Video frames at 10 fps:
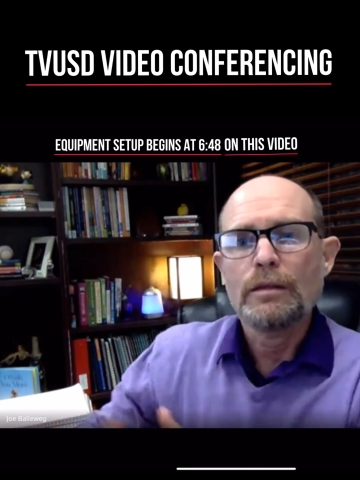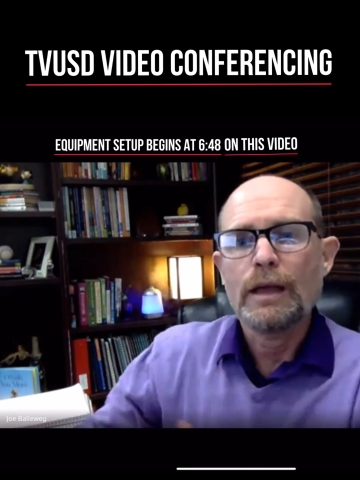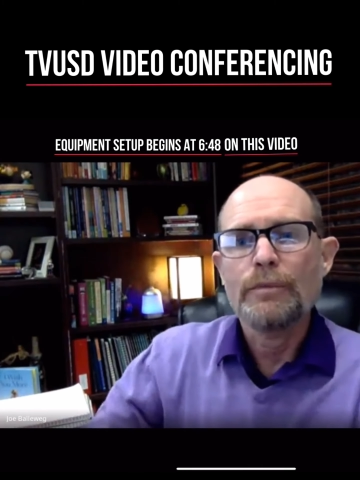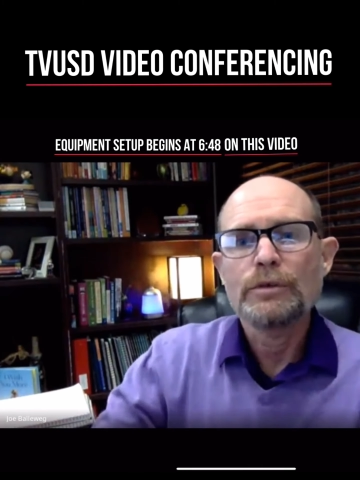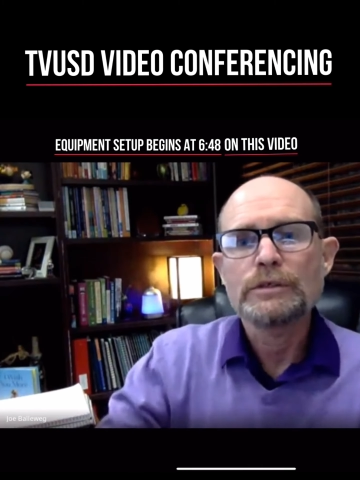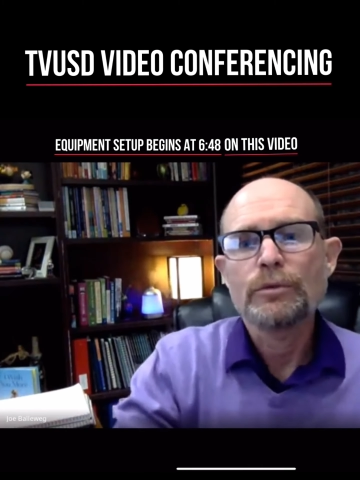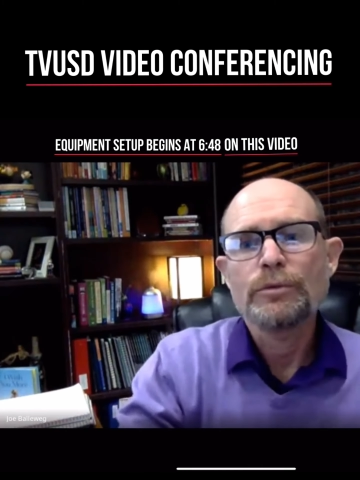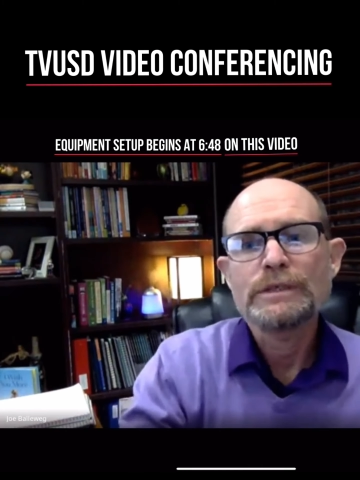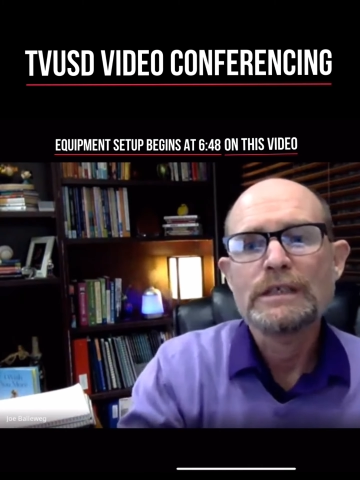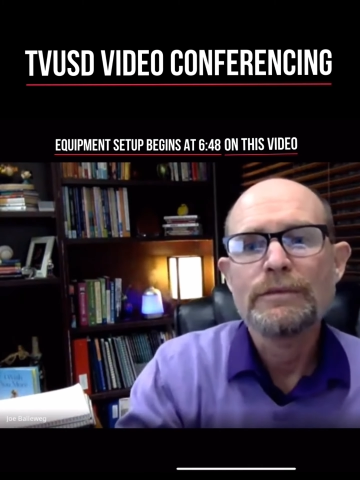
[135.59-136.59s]
libraries will be
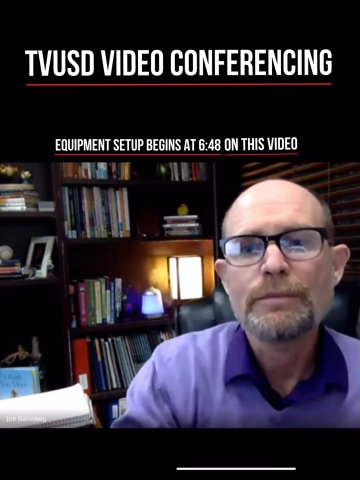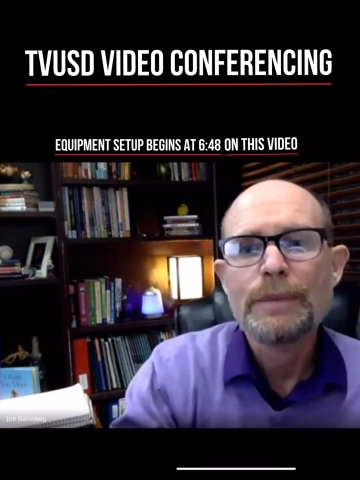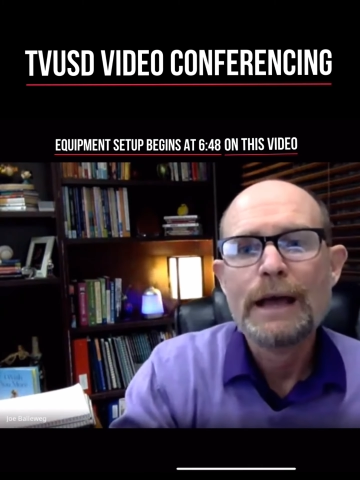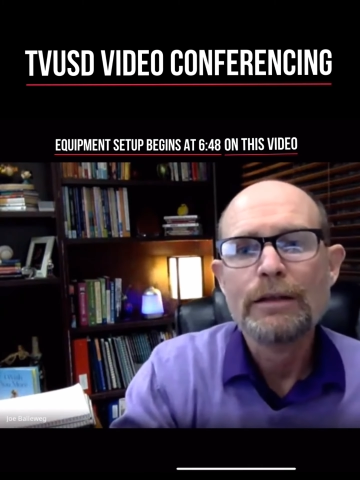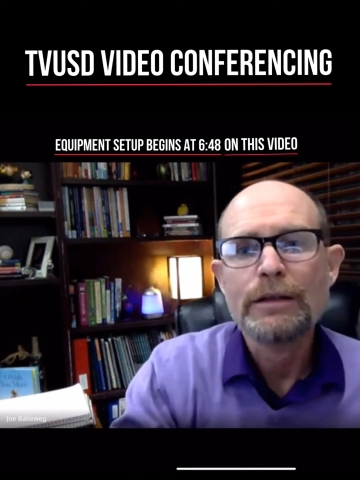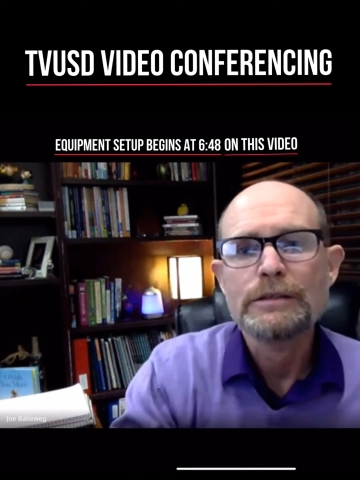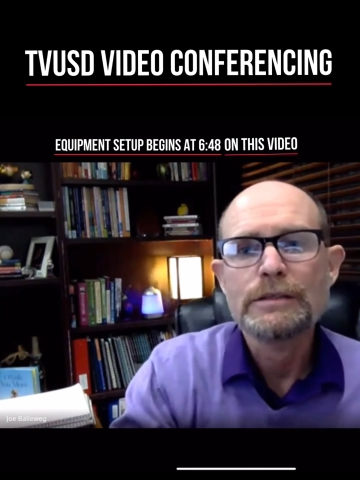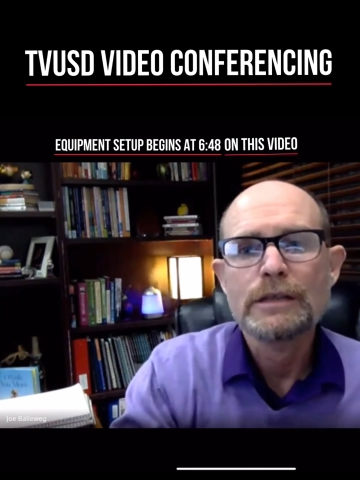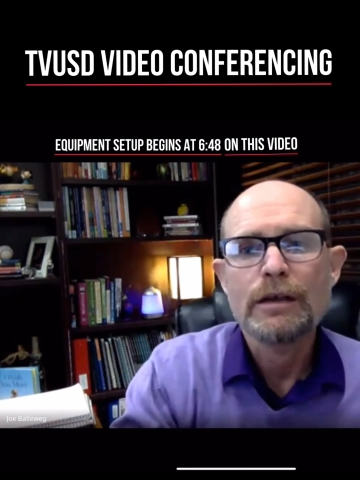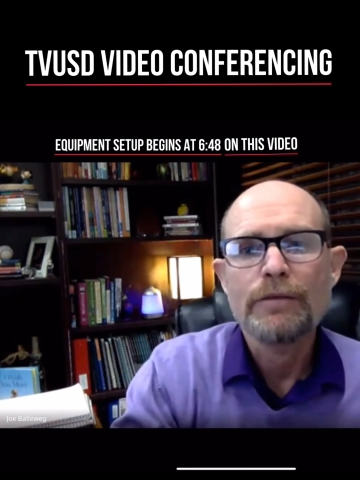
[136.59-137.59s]
receiving
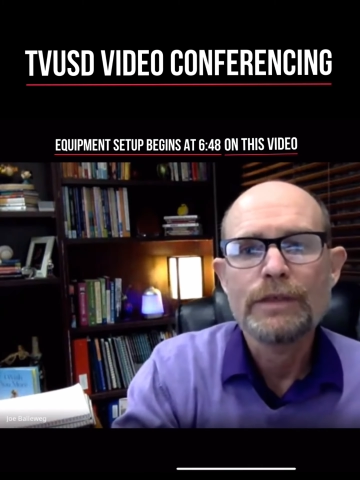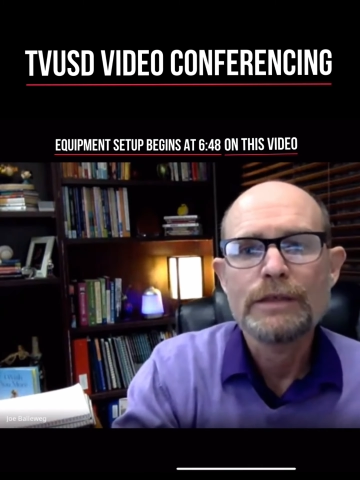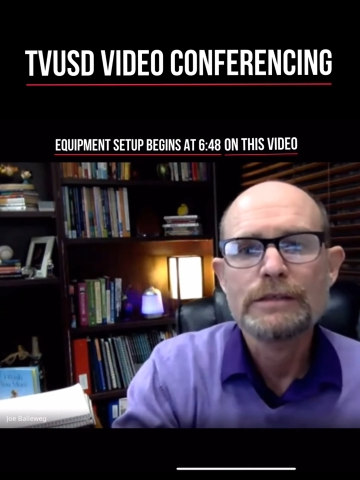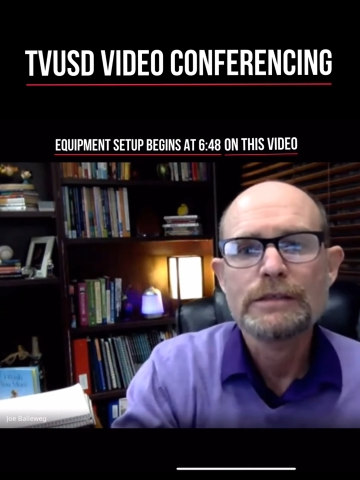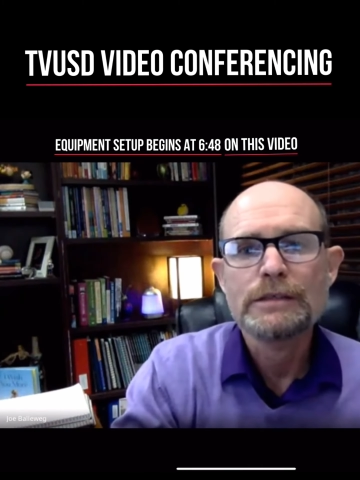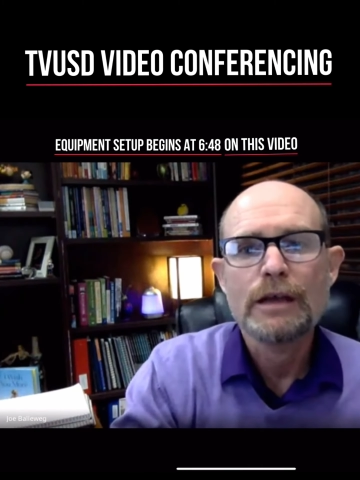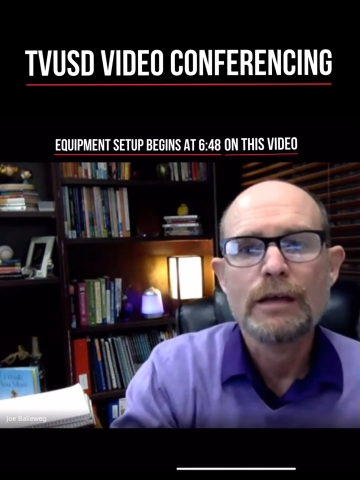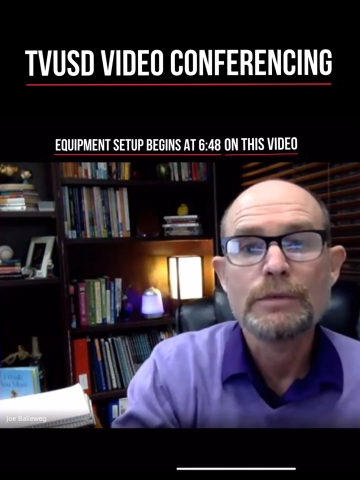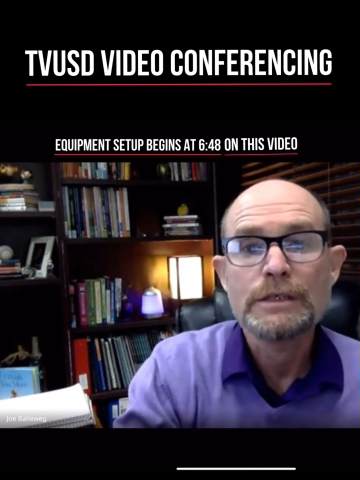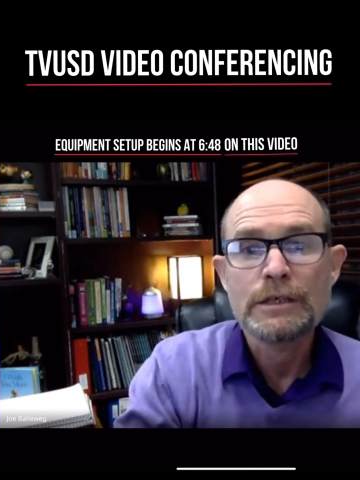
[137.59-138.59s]
pallets of this
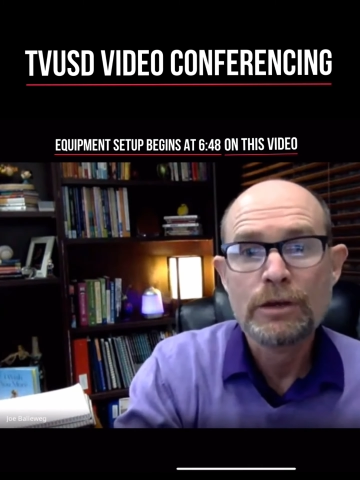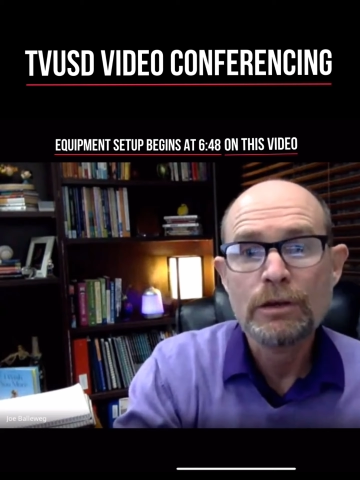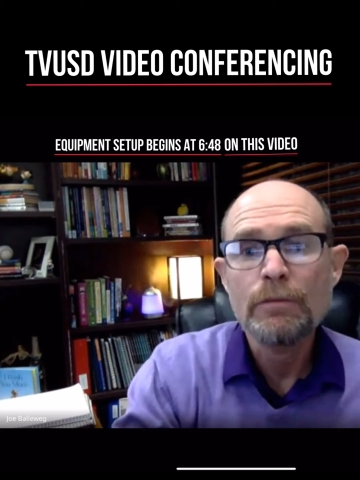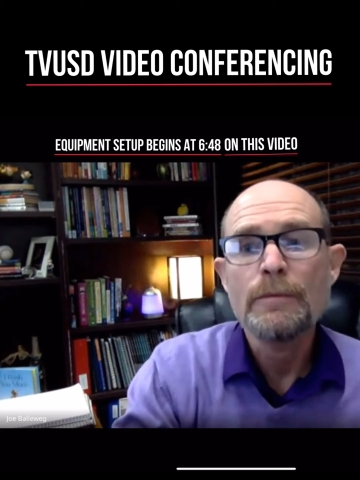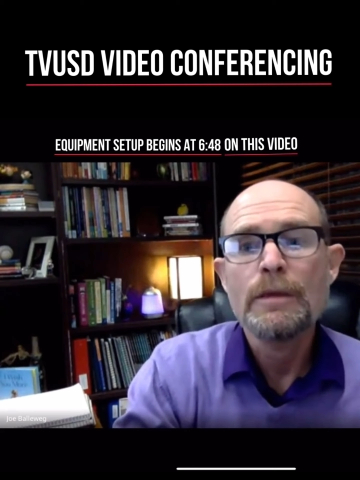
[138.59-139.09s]
material